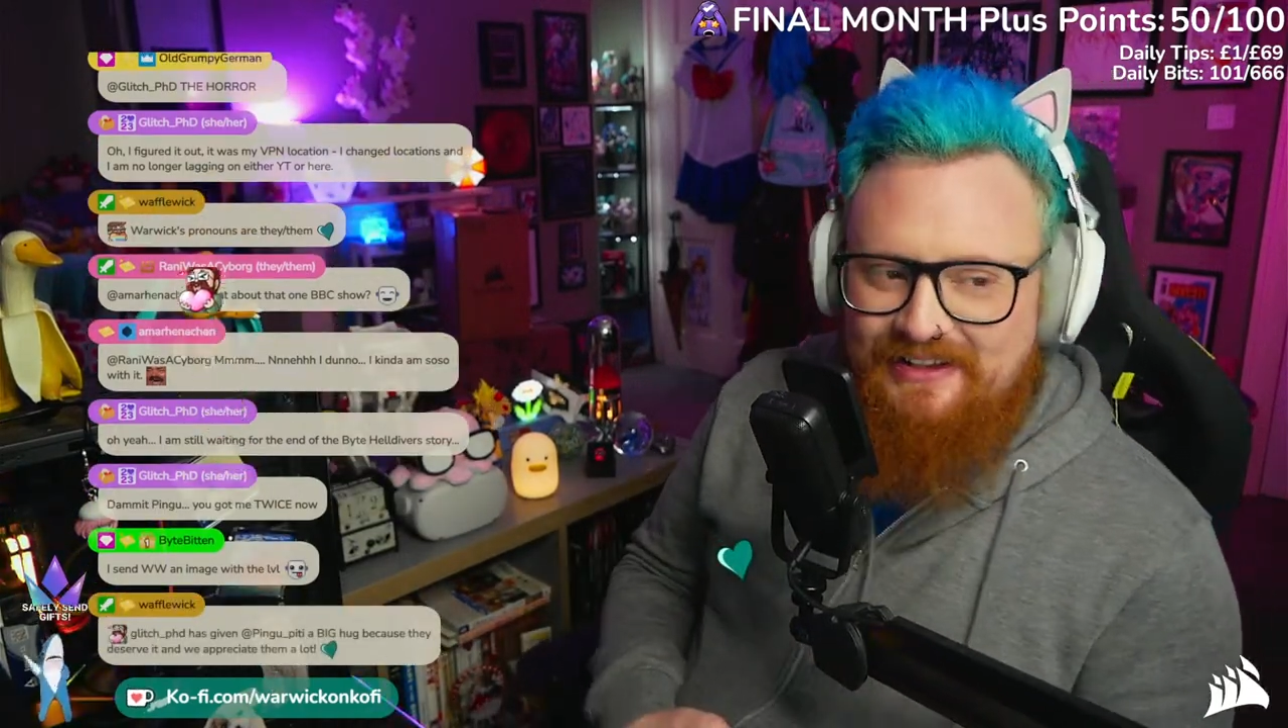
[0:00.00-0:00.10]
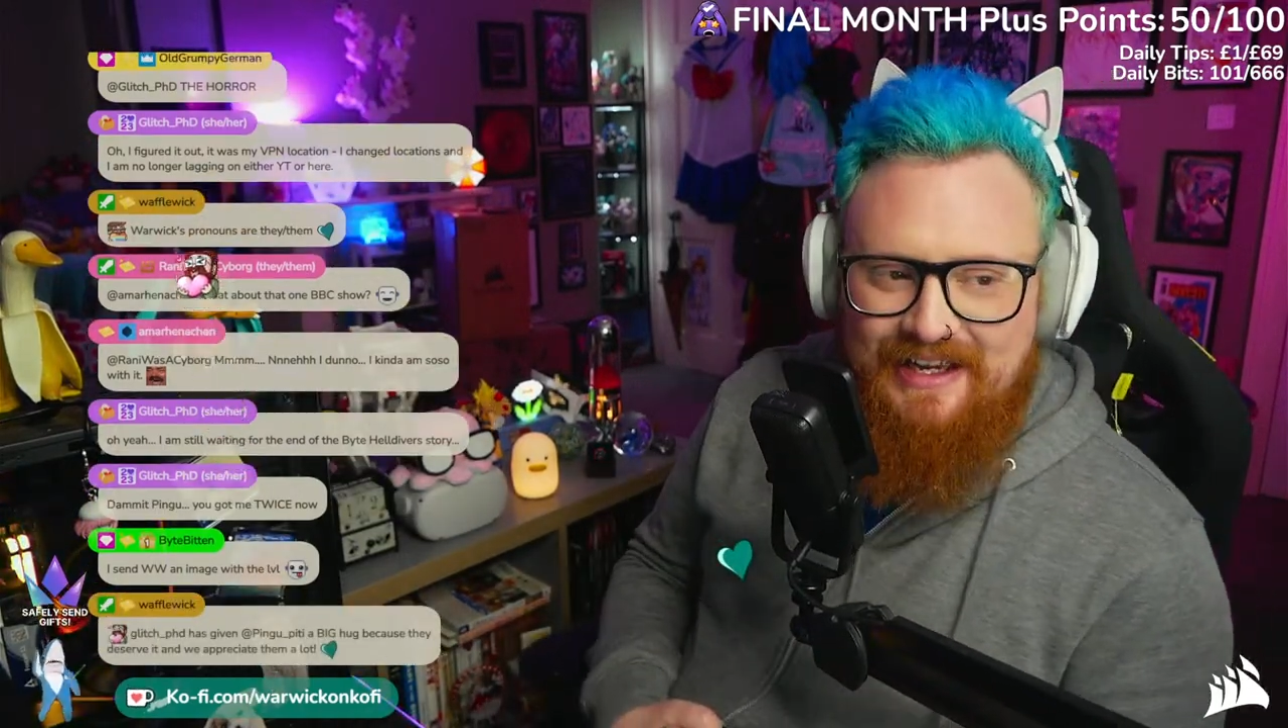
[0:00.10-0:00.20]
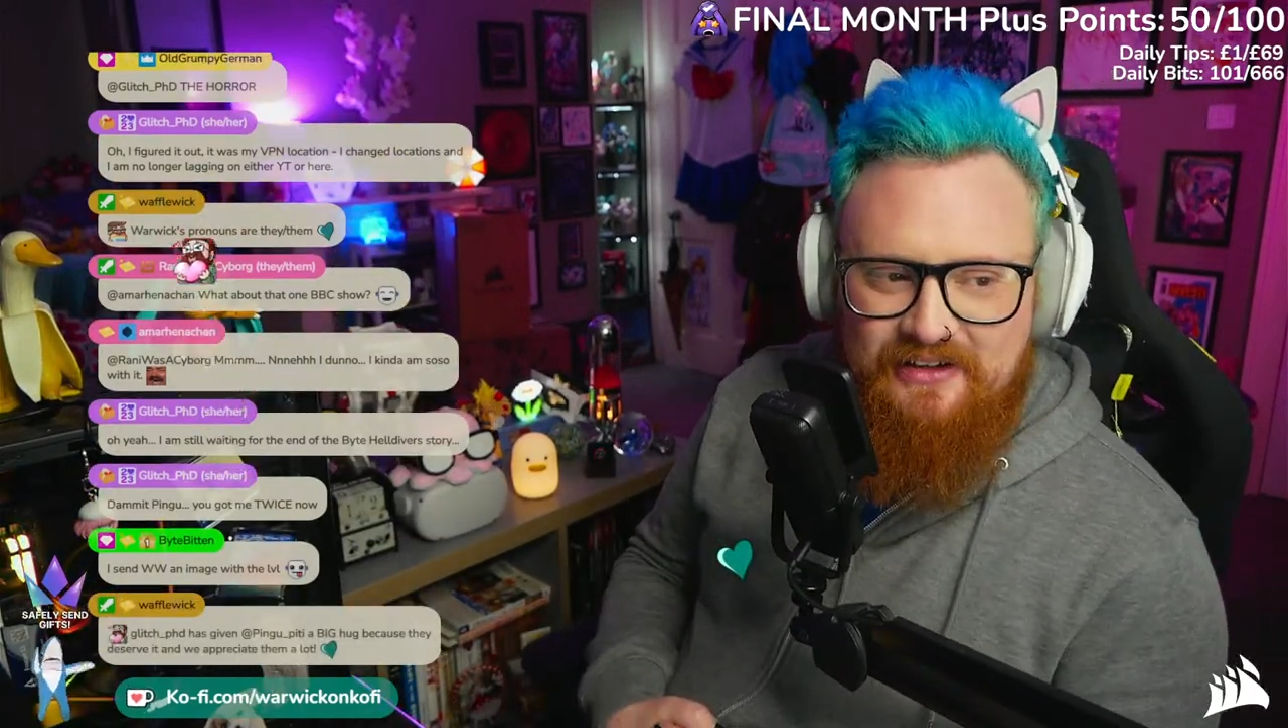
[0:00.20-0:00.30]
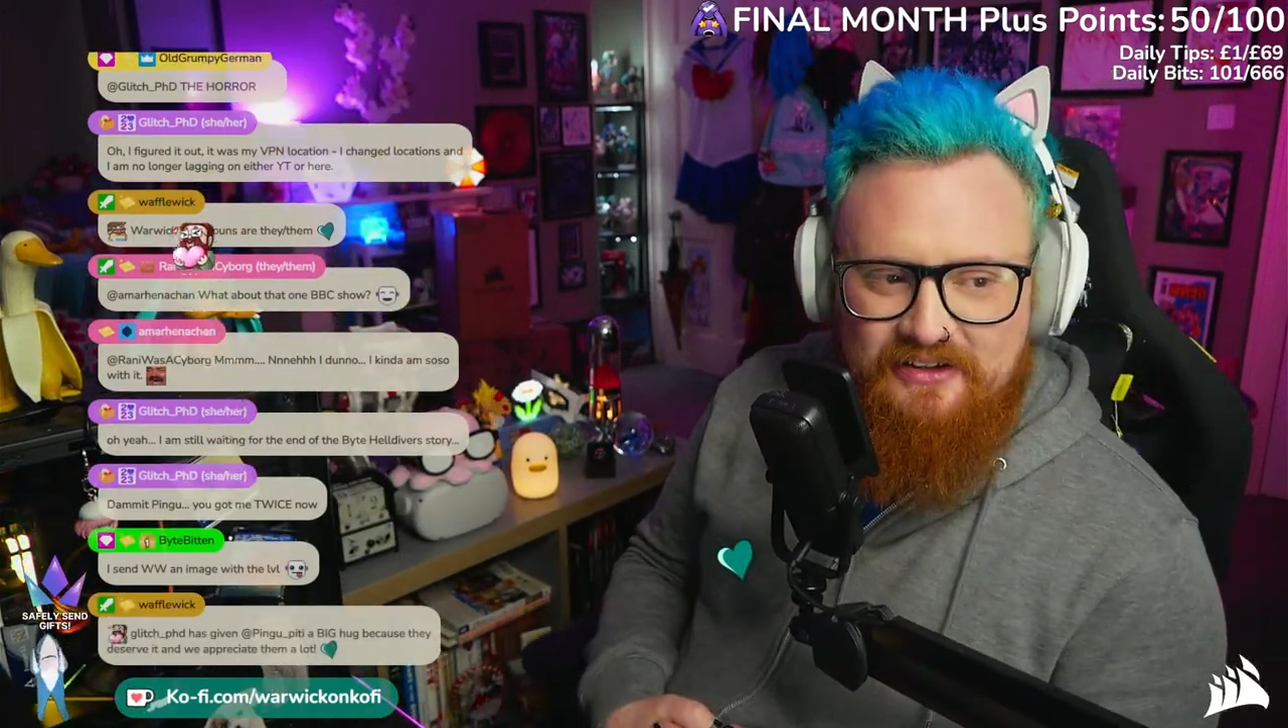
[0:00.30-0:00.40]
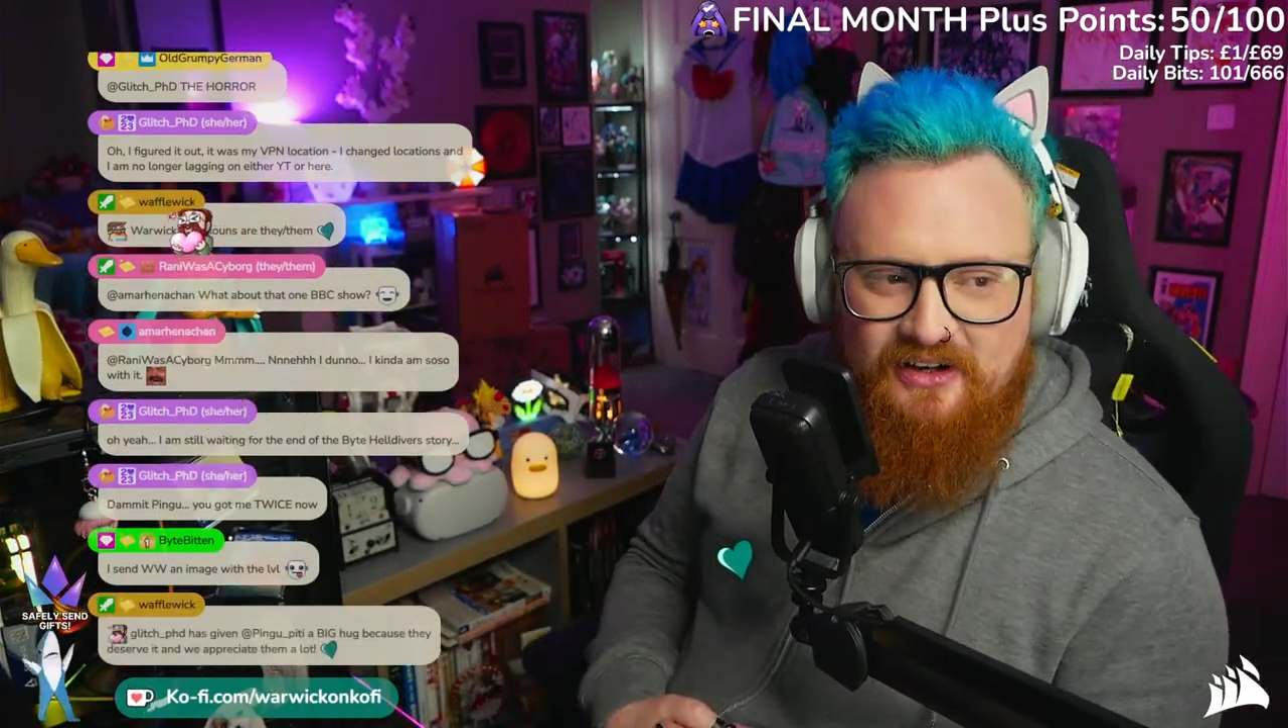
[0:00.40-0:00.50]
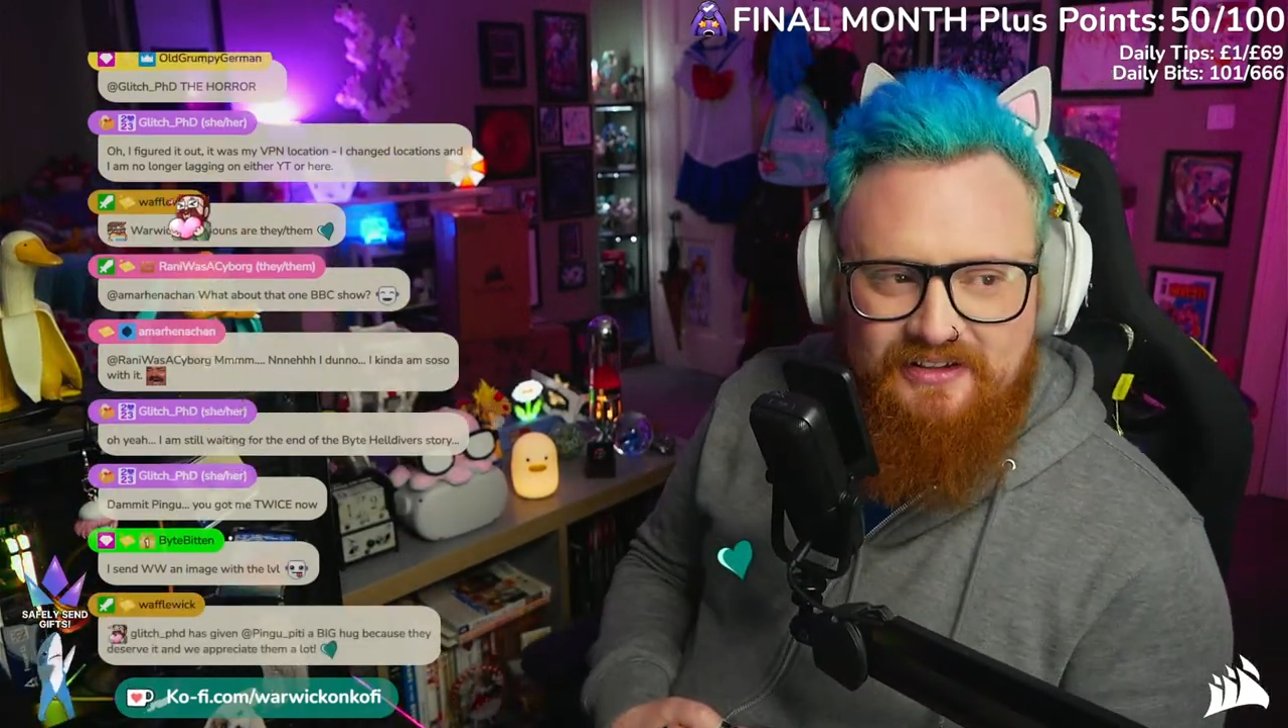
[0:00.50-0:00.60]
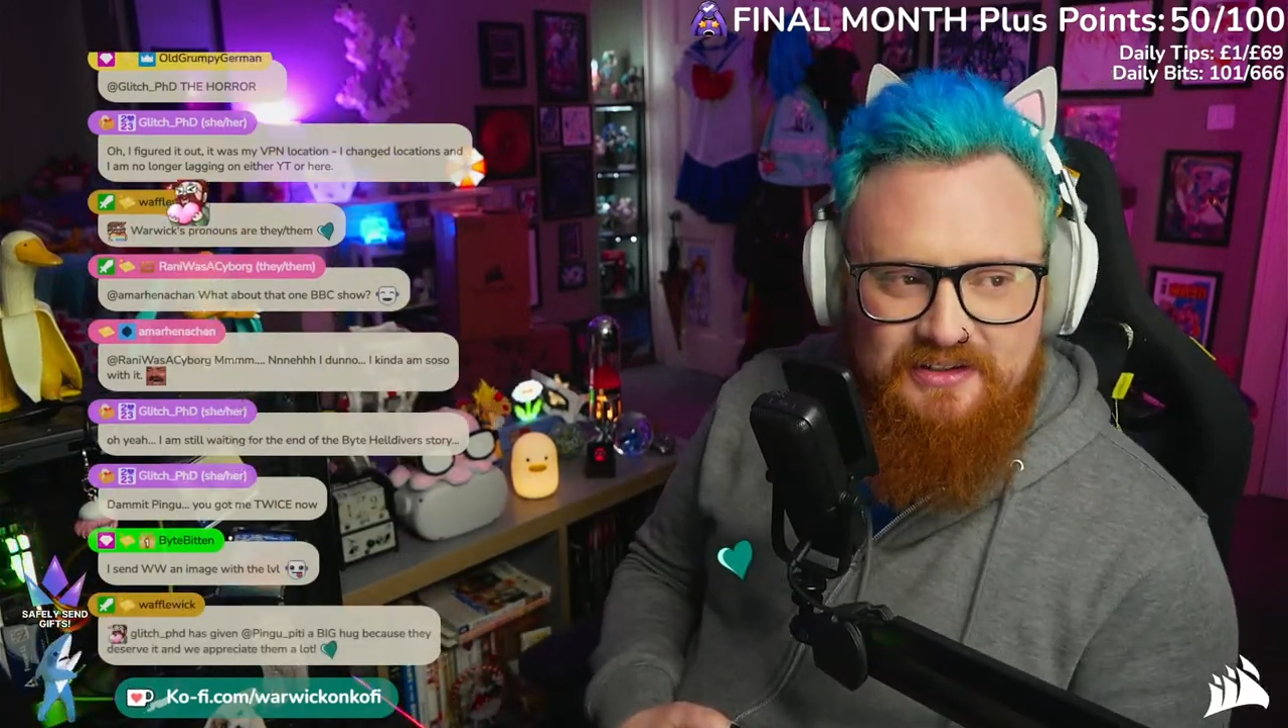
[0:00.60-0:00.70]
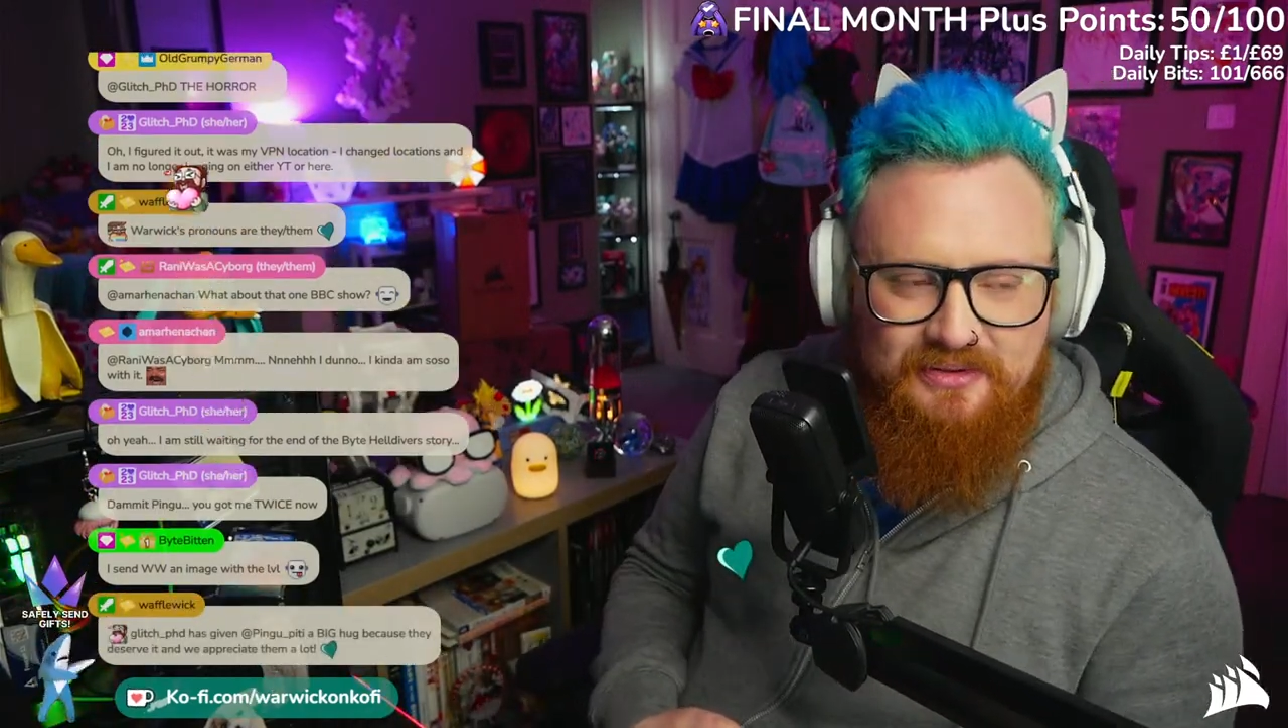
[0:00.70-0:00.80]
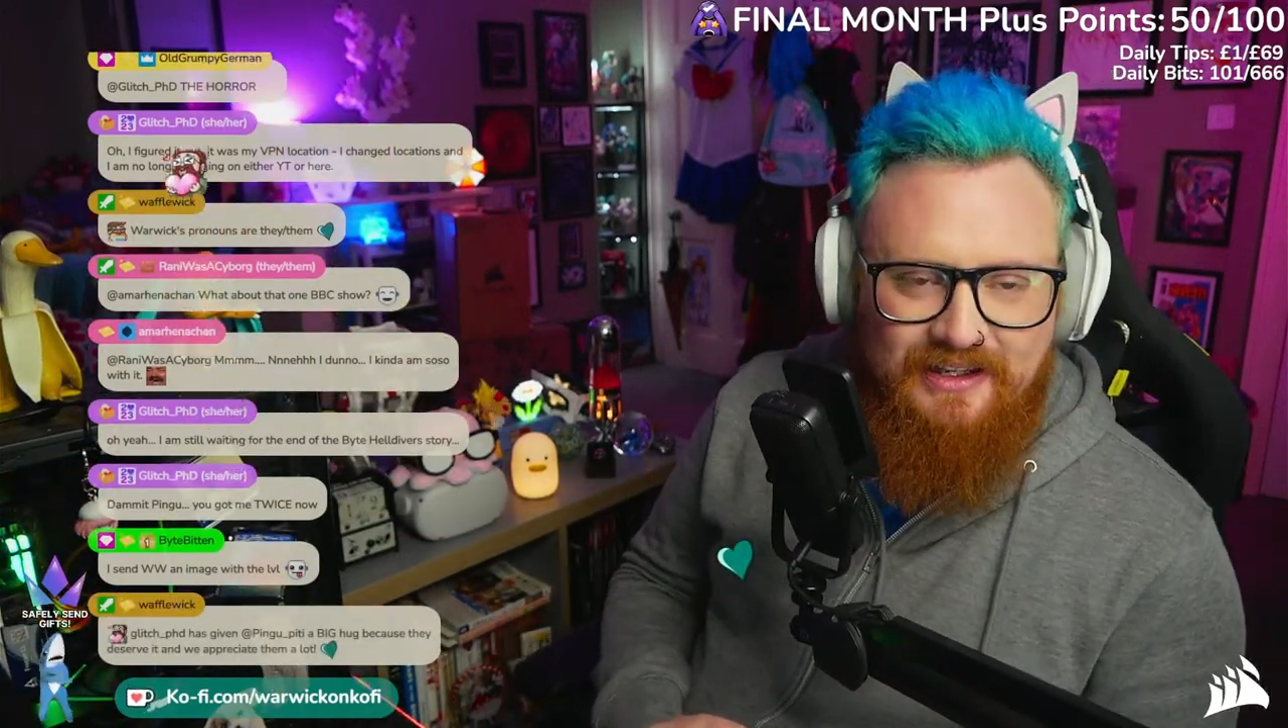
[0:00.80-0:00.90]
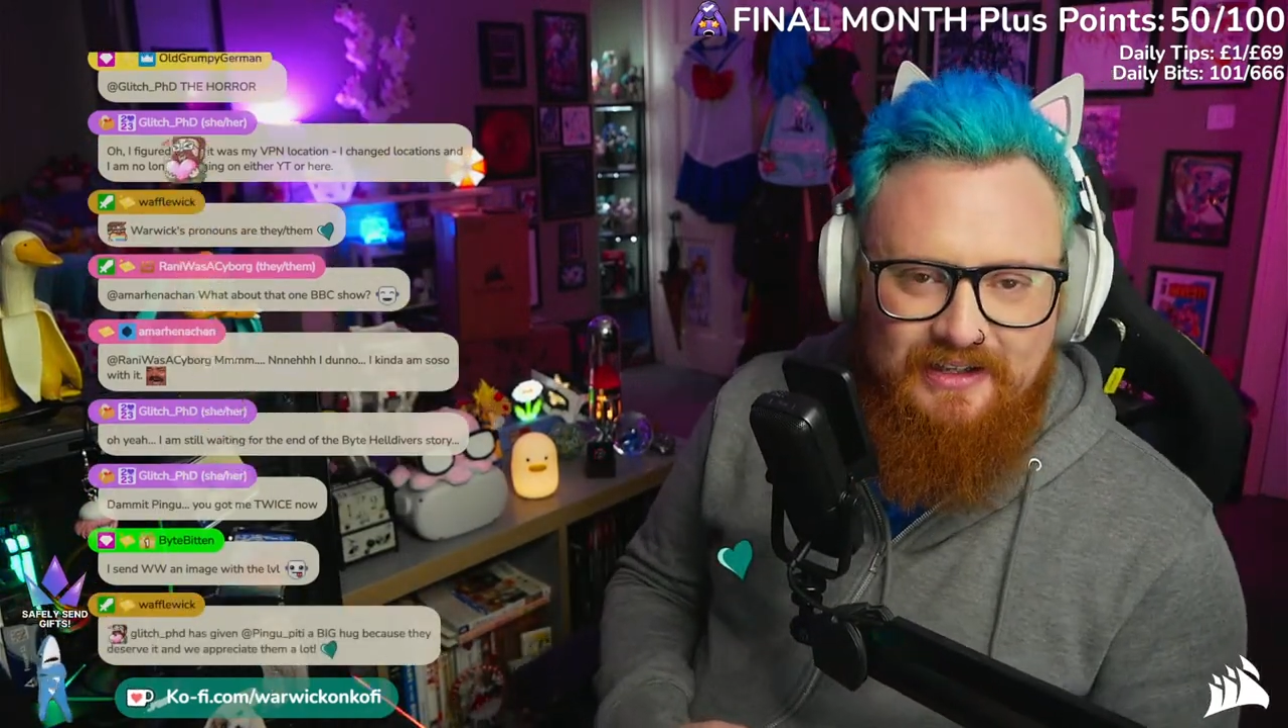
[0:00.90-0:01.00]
lack of context with